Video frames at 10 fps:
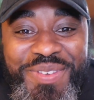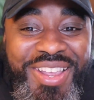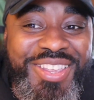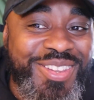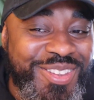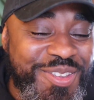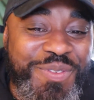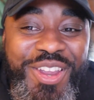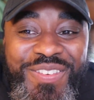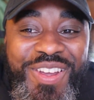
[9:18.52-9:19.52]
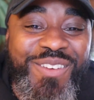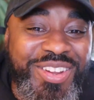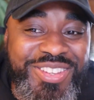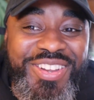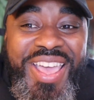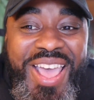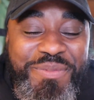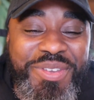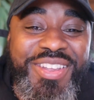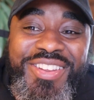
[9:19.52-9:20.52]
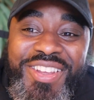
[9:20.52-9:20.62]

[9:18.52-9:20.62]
like you figure out what's going to happen. You